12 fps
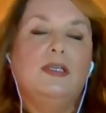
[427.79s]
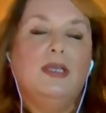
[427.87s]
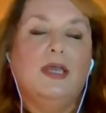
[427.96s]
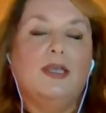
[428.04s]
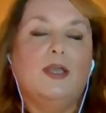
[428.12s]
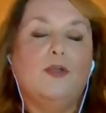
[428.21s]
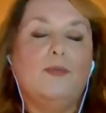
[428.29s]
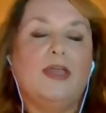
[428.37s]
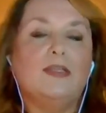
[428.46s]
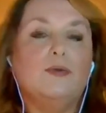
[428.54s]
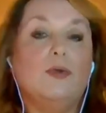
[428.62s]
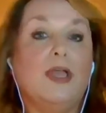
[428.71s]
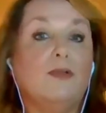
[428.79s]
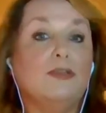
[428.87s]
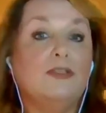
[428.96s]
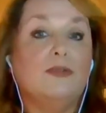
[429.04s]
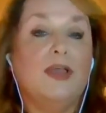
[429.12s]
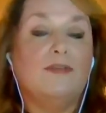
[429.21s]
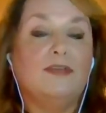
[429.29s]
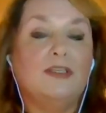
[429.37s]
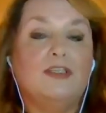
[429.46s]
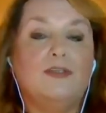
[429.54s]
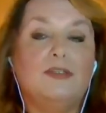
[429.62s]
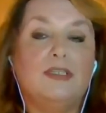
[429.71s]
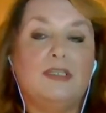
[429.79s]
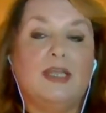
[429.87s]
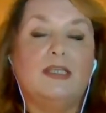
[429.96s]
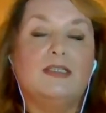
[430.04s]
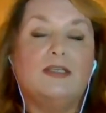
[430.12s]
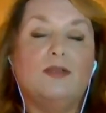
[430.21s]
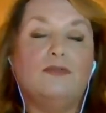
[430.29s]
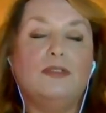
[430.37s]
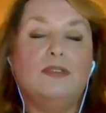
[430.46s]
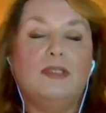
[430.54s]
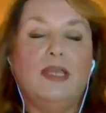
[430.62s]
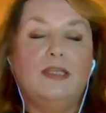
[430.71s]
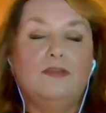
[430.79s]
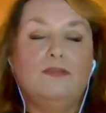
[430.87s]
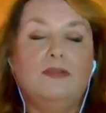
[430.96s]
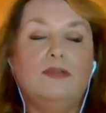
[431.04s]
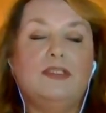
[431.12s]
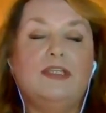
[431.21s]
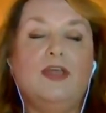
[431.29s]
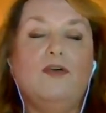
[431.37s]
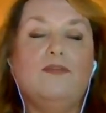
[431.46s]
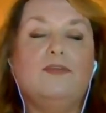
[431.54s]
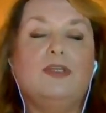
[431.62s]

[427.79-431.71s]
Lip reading: and go back to what else you have to do today. So settle yourself,